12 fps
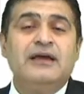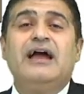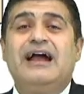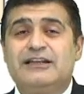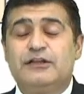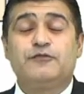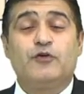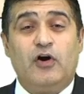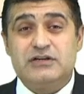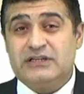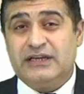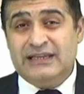and of
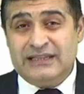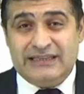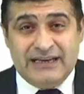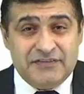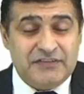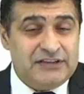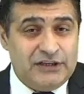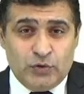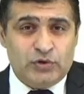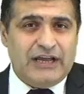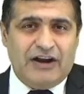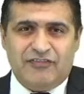course in the end, when they
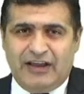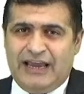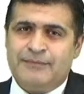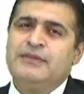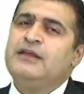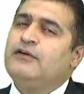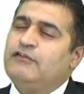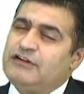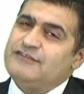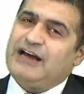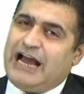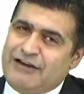don't have time, one
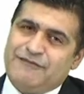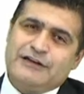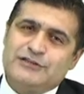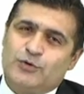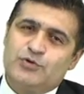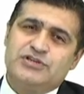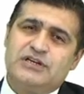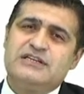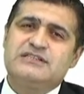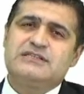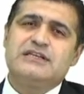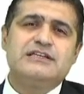of the IFRS question
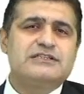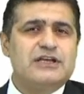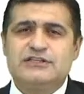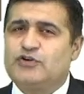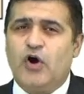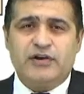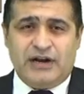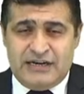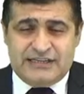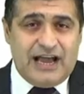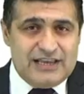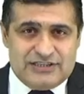is gone
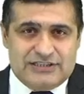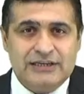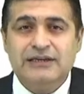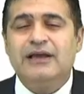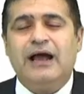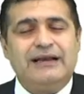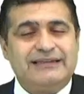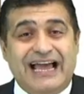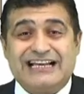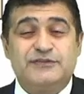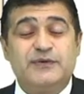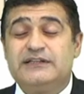untouched, and
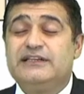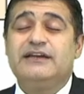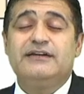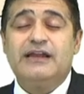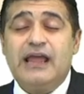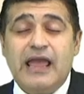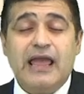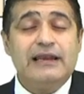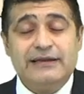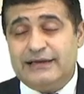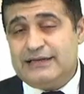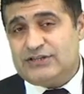that's where they
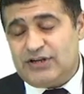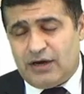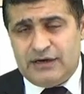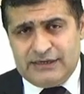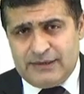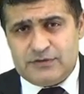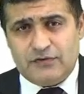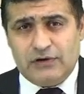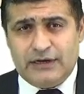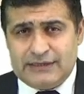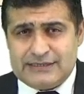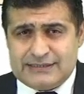really, really struggle in terms of
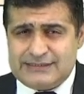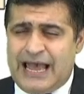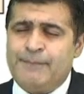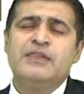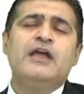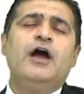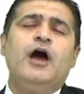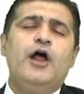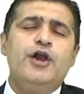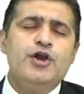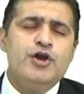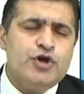clearing this exam.
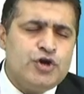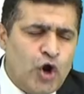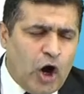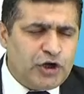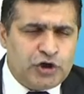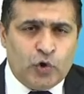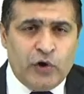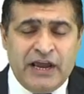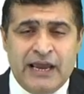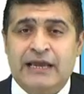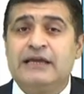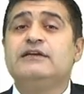
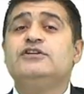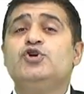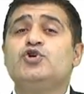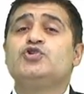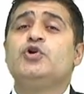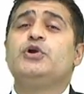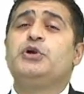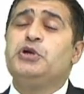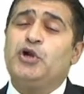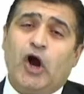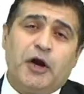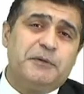You should
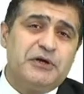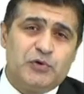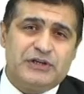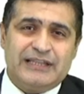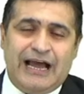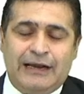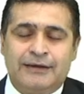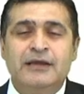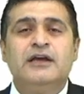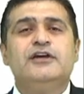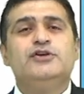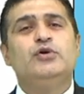not be doing that.
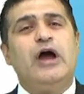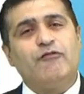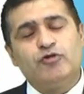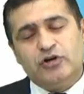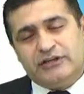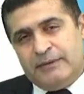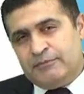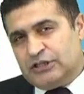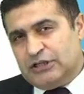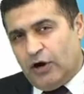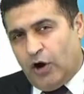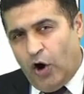You have to attempt
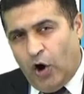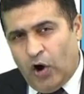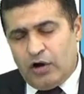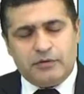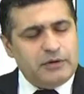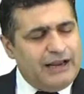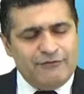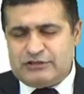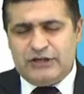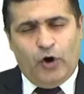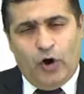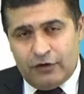all
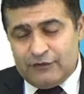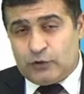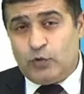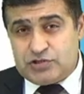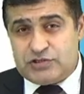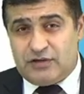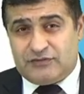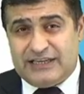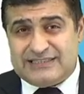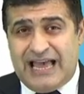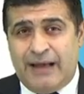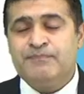of the questions of the
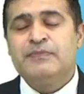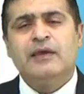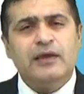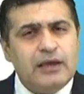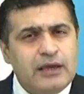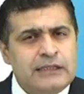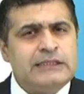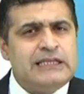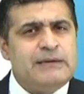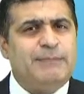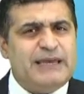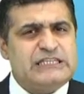exam in the
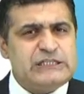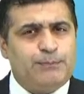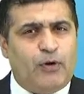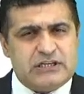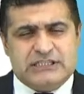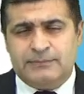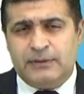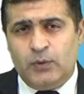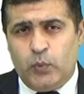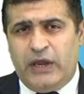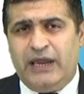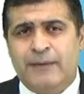best possible
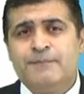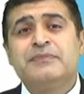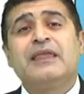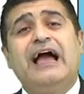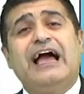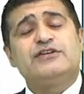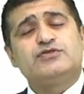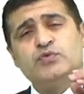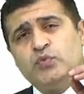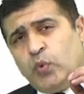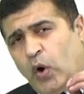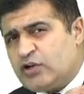way as to
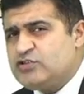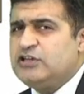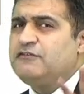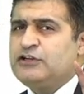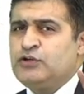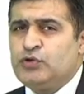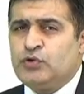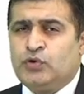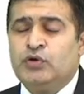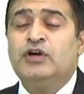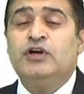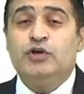whatsoever you
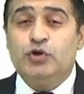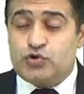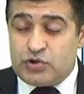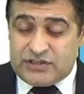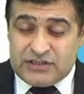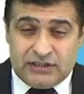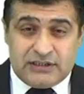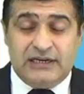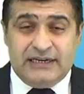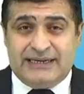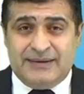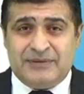know. You should certainly
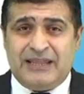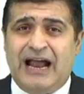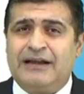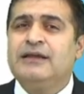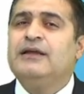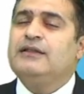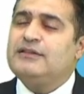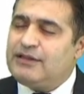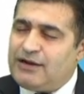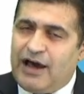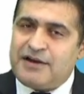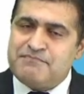attempt that. There
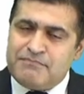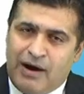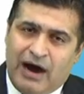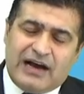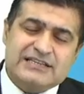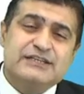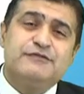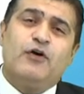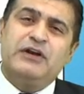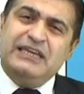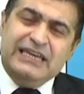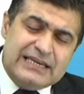are marks
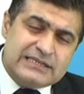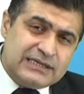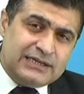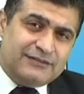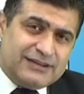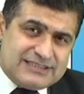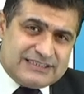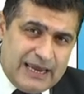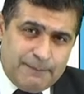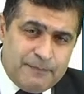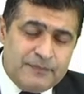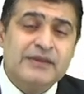for each and every
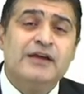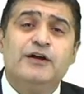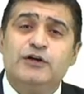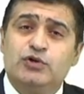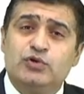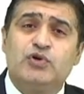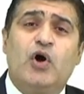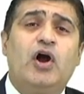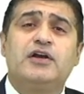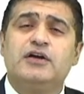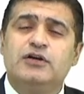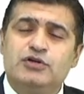step. Do
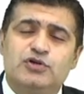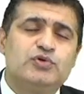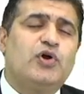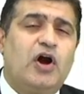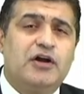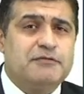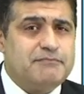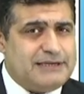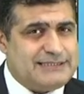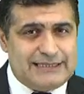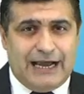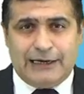not miss
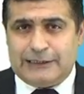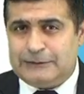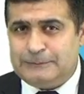that.